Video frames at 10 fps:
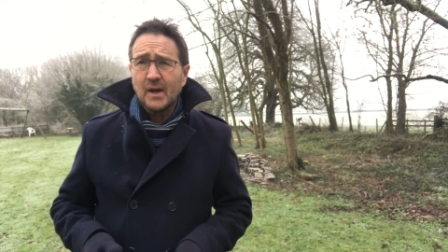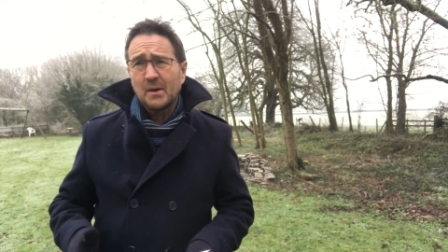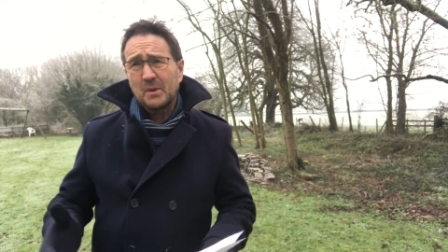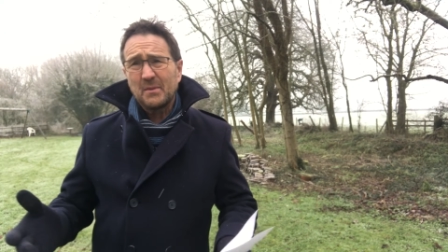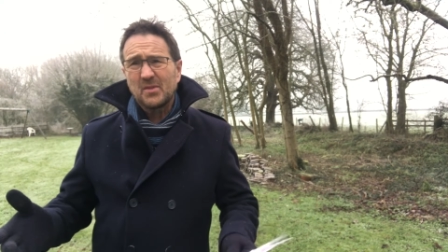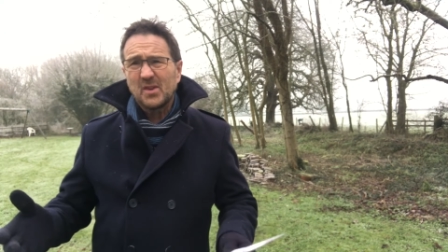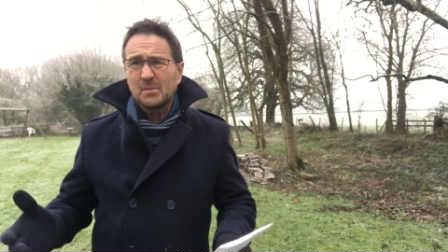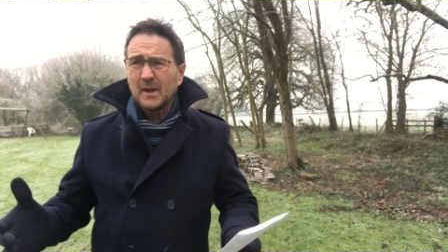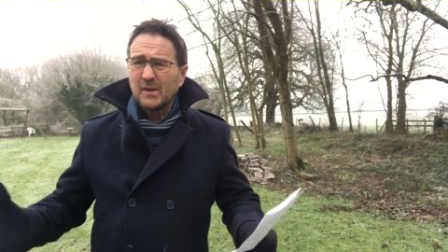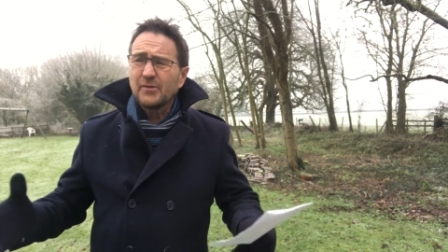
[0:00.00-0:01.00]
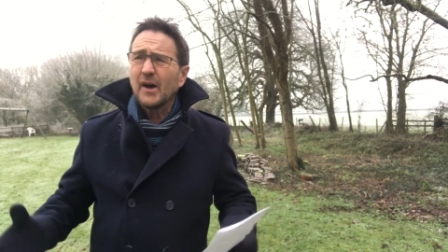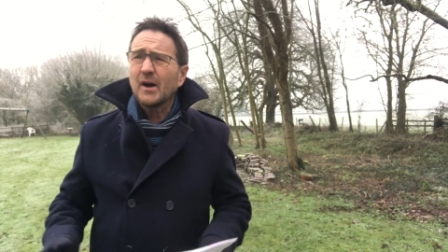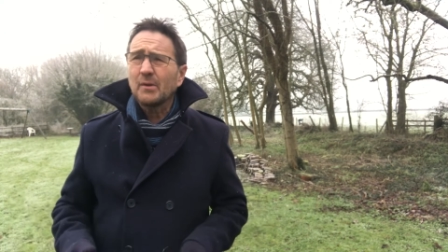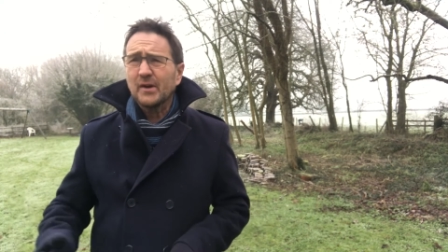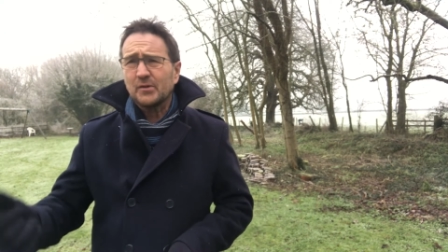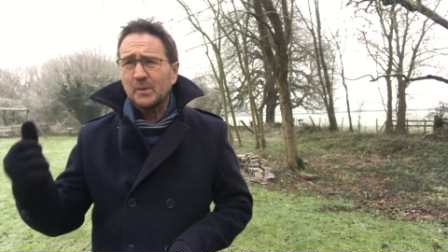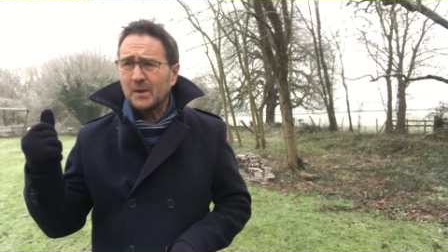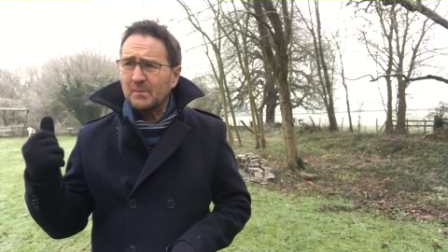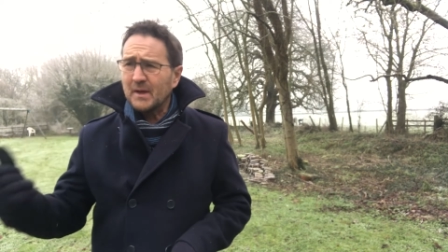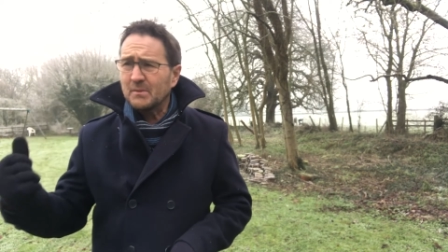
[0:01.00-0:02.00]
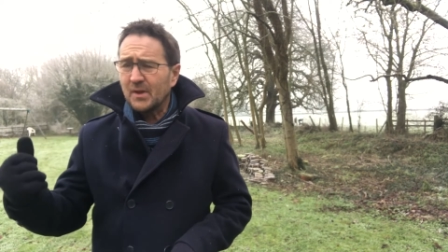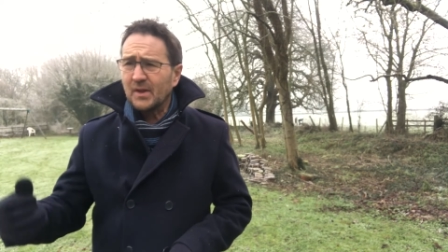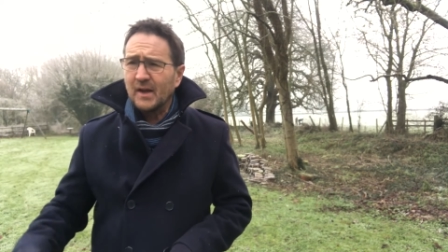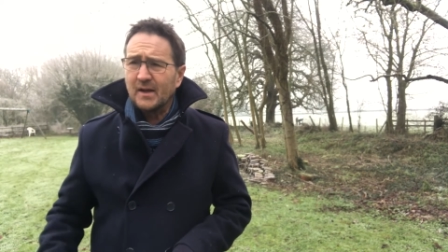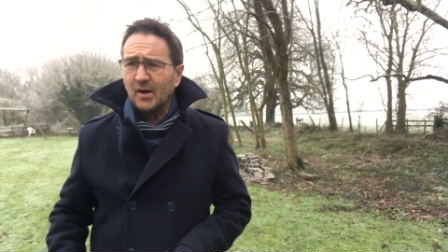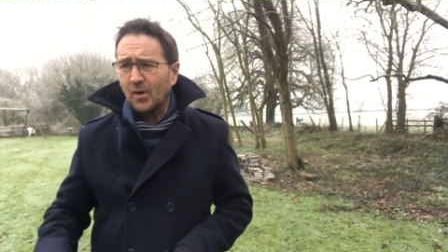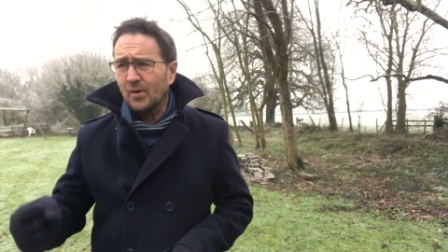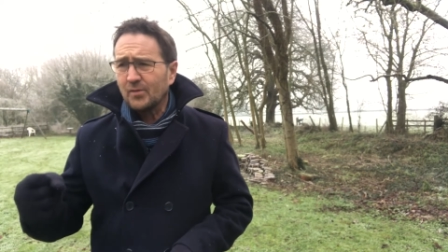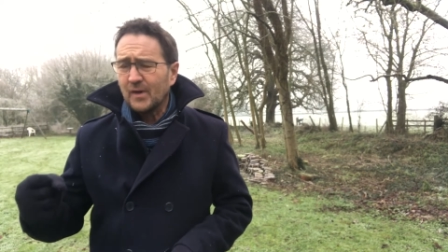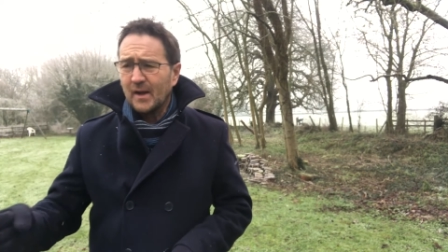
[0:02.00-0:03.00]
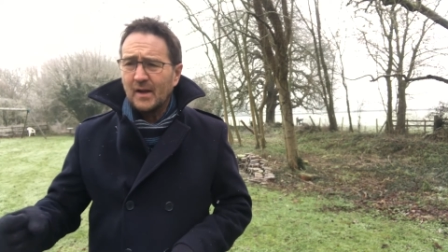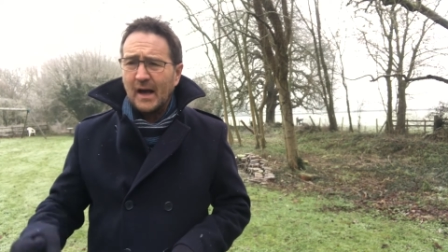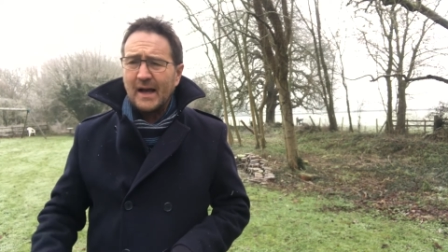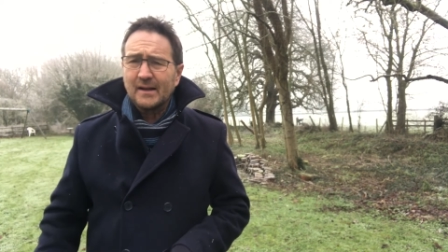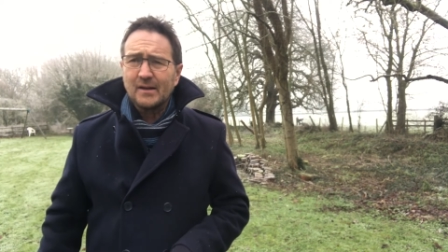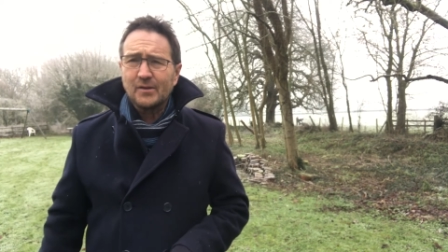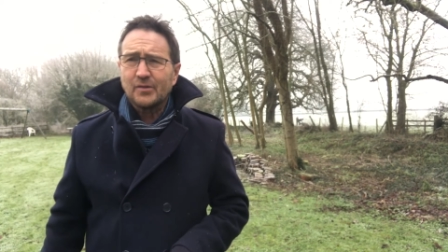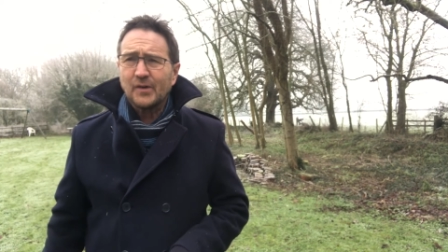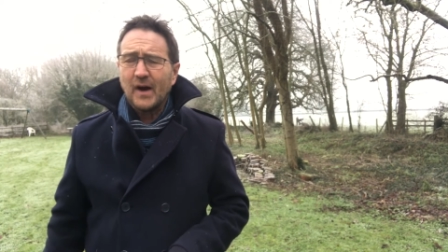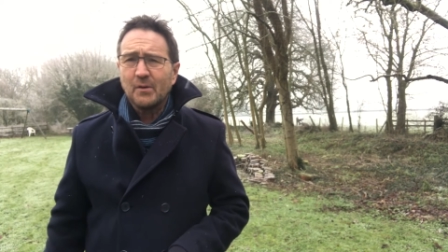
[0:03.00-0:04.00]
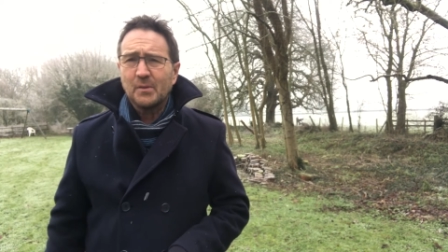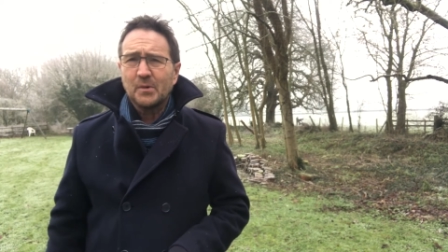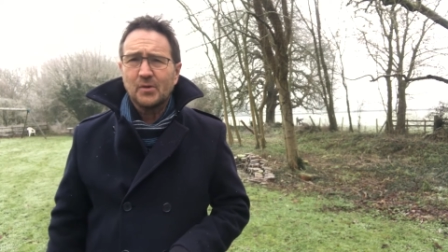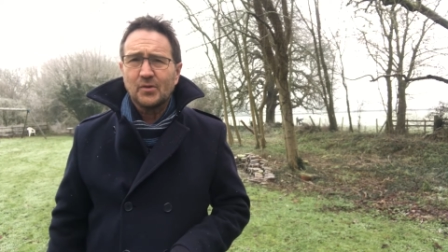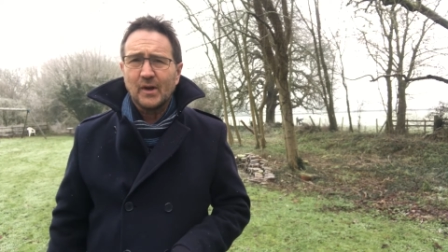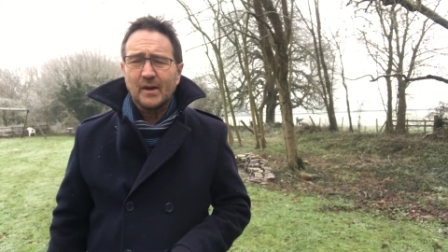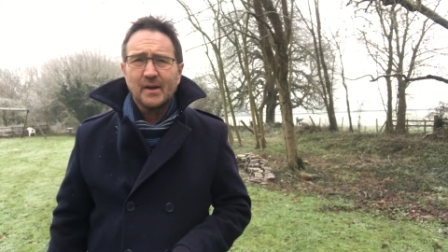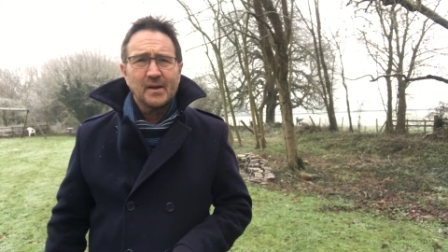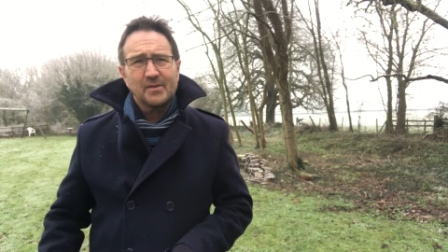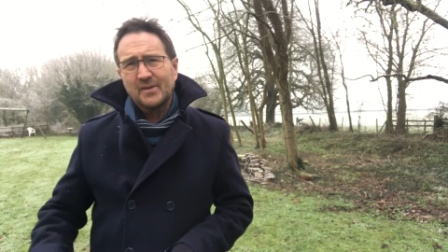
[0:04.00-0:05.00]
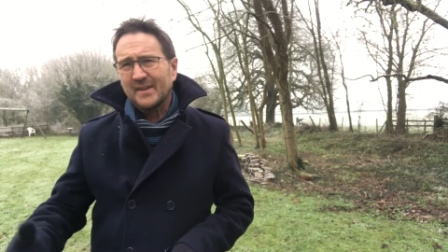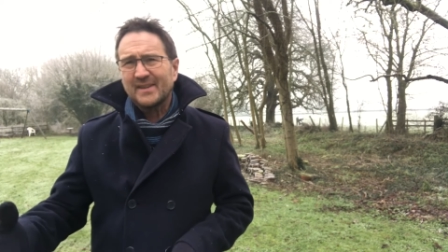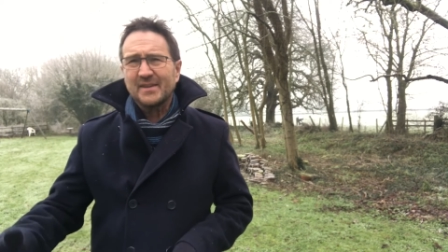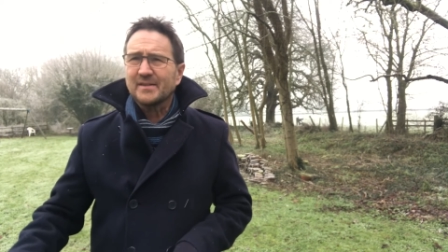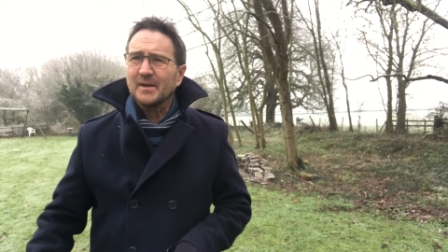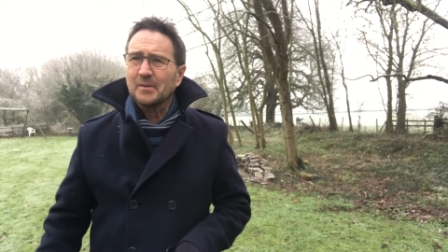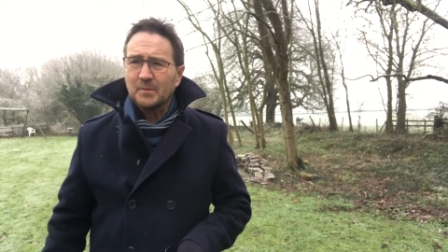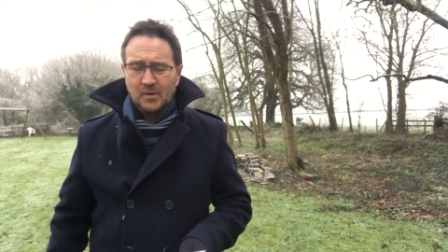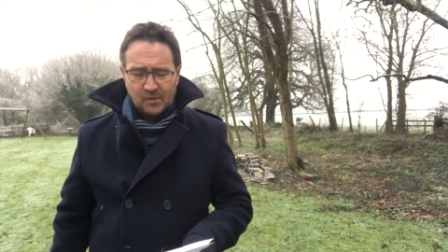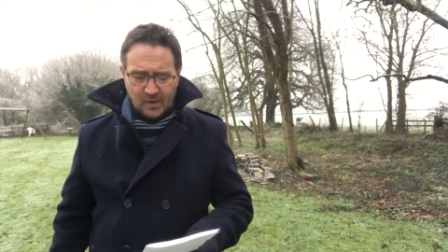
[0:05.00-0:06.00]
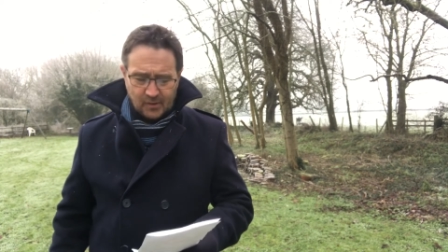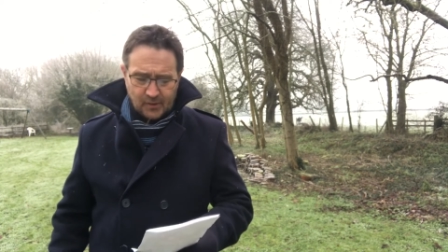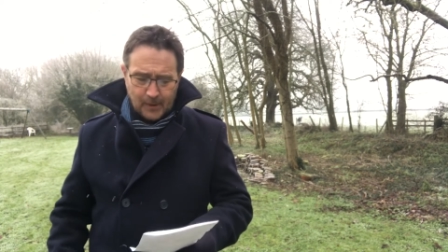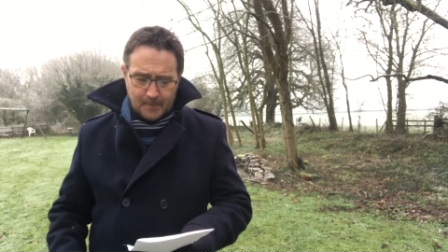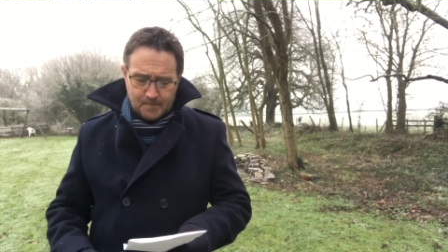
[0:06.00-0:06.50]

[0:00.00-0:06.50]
We haven't seen many fireworks, but it made me think of Handel's firework music. Fantastic music, isn't it?